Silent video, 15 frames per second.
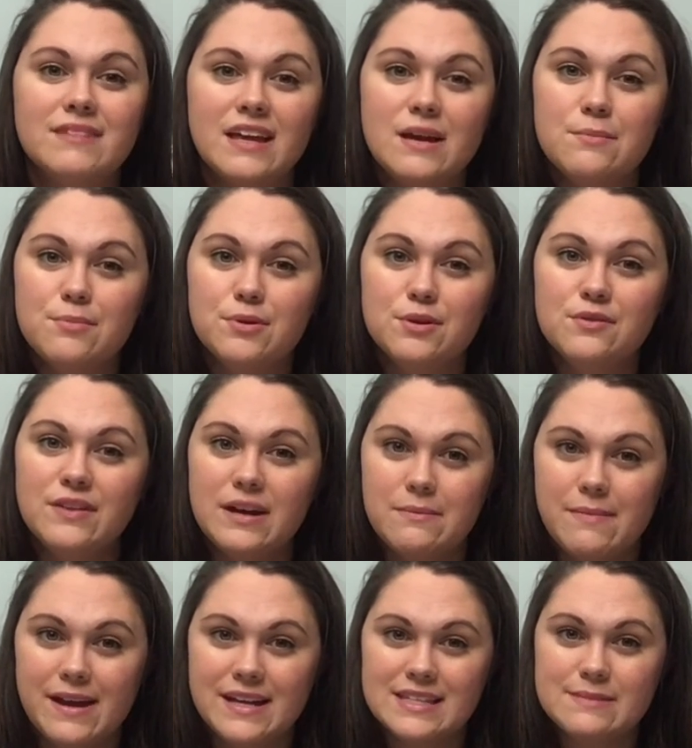Improve it and
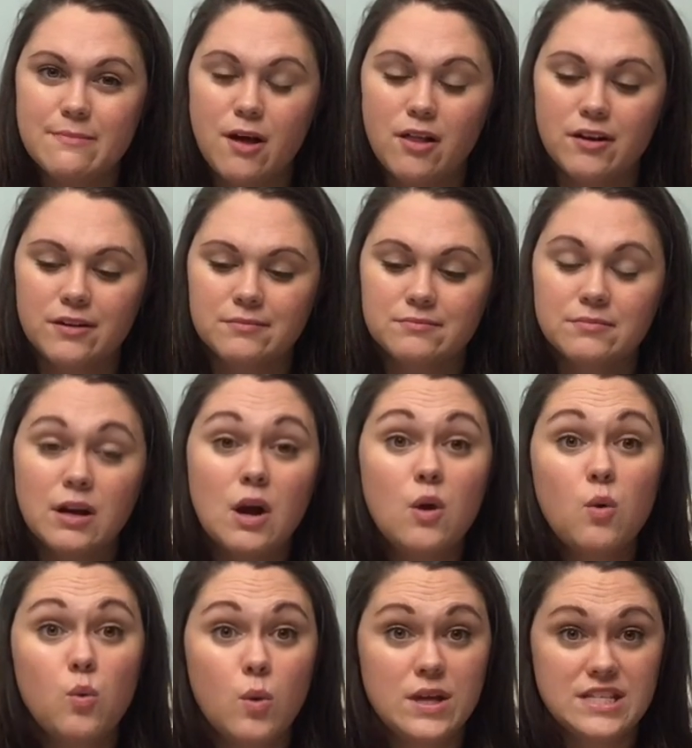make it smaller.
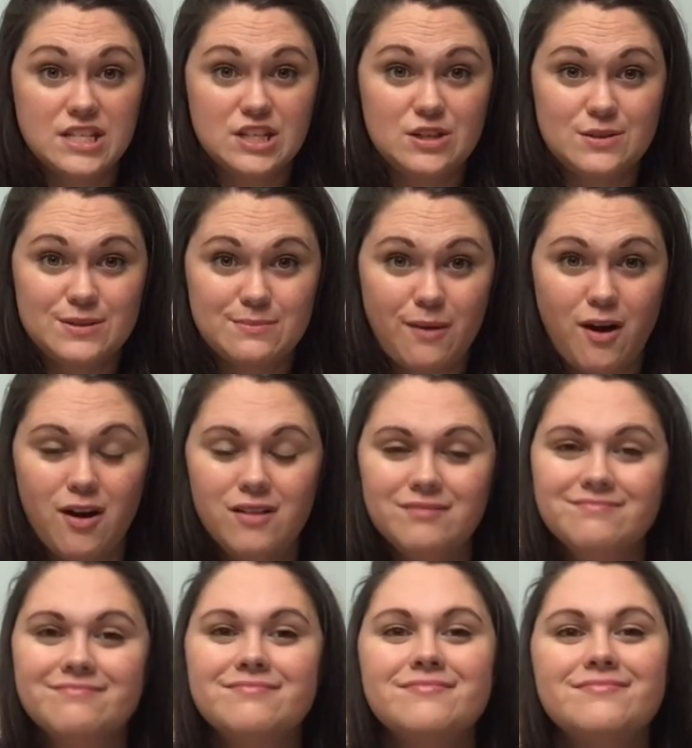Was it too small?